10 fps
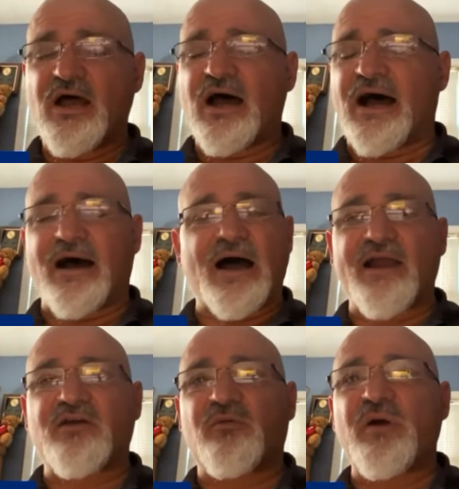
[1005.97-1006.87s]
I
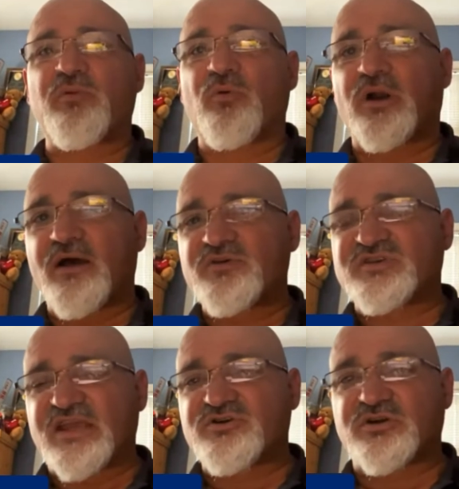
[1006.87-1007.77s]
can remember when I was
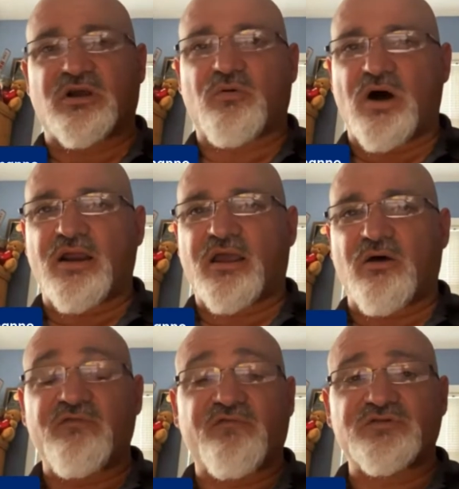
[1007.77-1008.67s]
stationed in Quantico
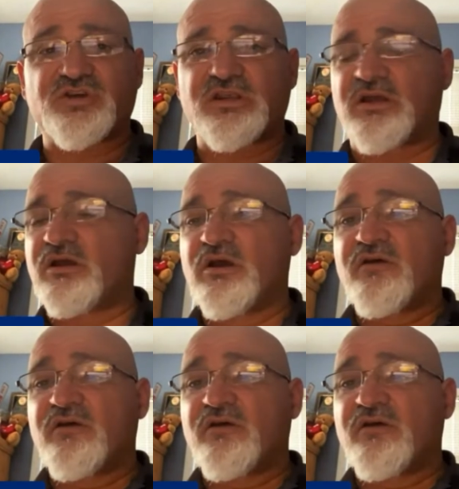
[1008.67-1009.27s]
in Virginia.